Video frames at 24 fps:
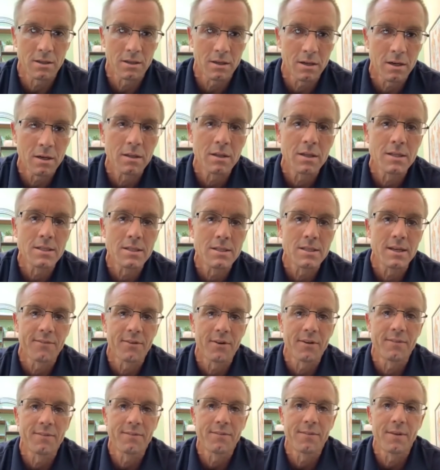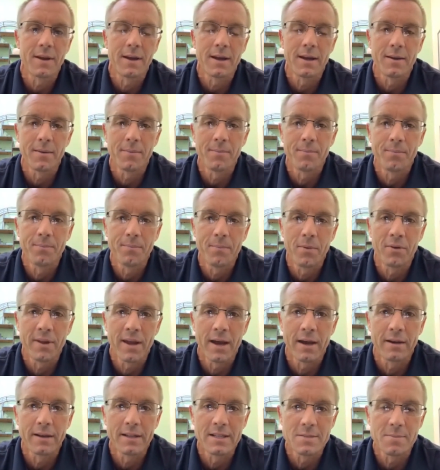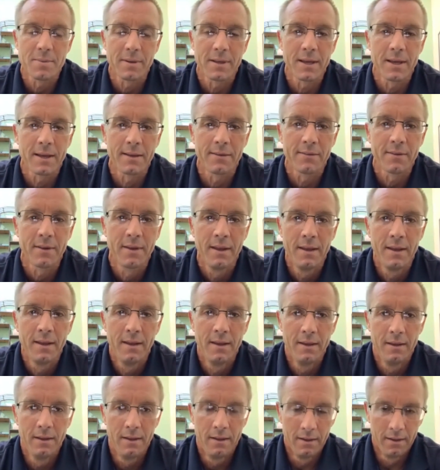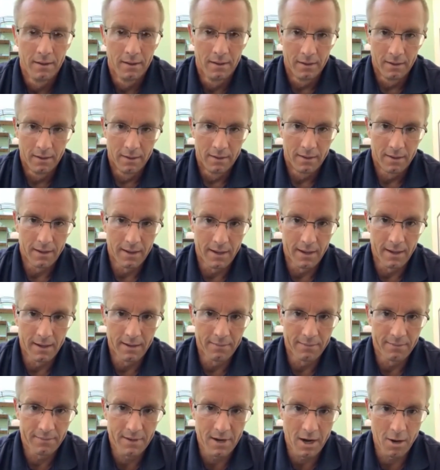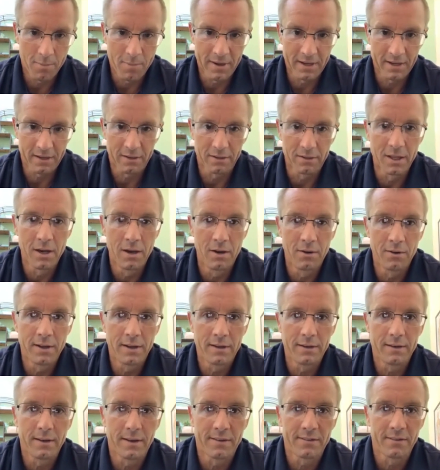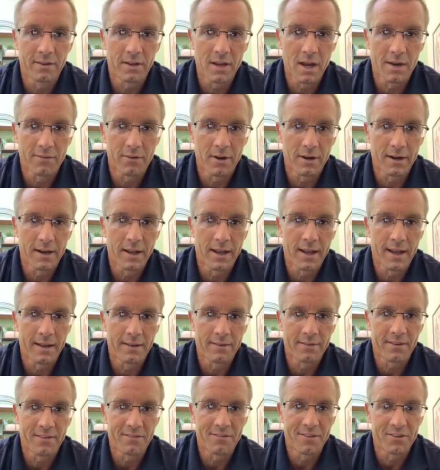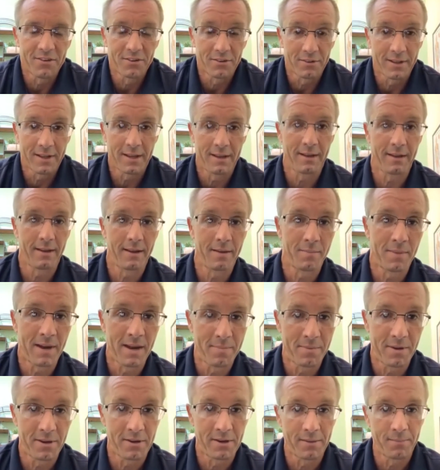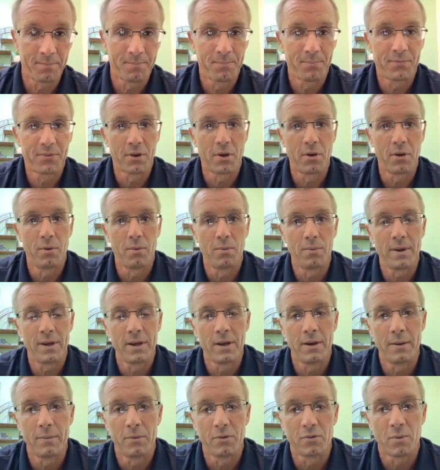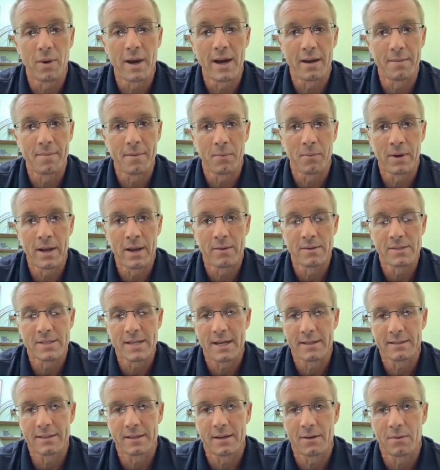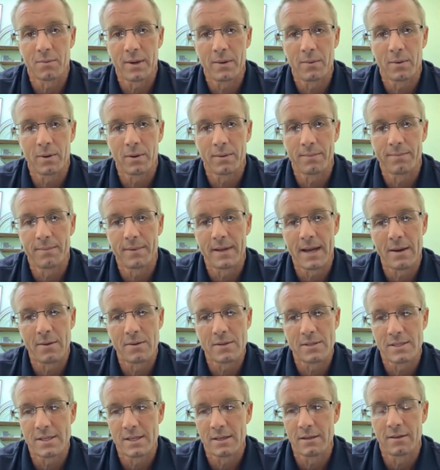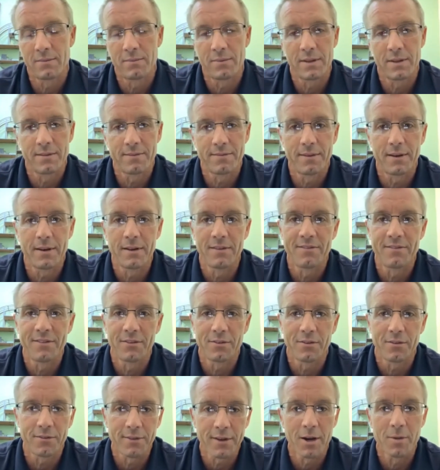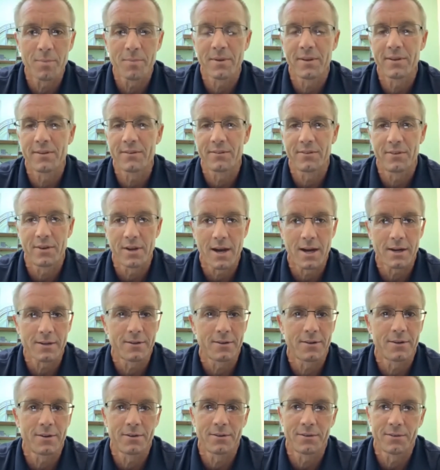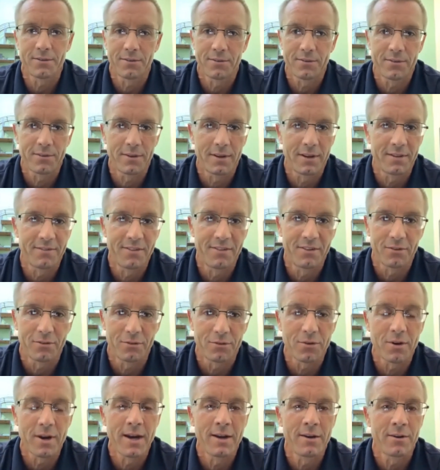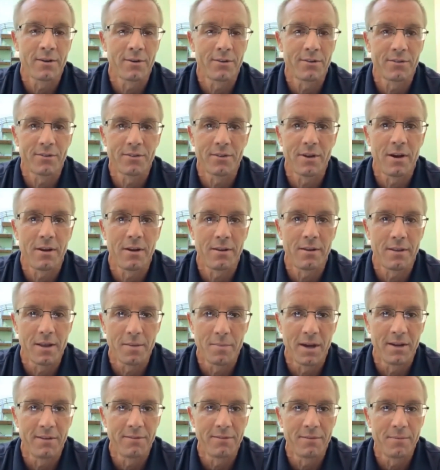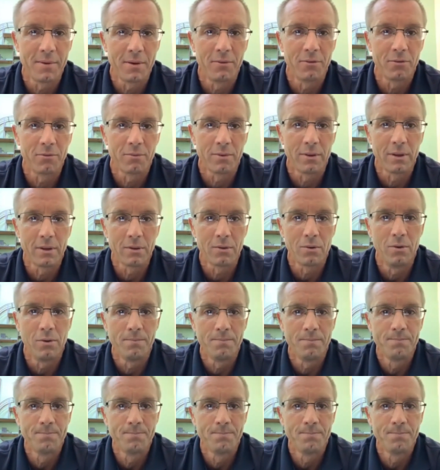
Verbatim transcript: learn these different uh, modalities, because uh, chiropractic alone, it doesn't cover it as efficiently, in my opinion. So, you know, it was wild. I mean, when I was out there, we were, I was dealing with, you know, physical therapists, doctors, uh, physical trainers, all of the above. And it was really cool.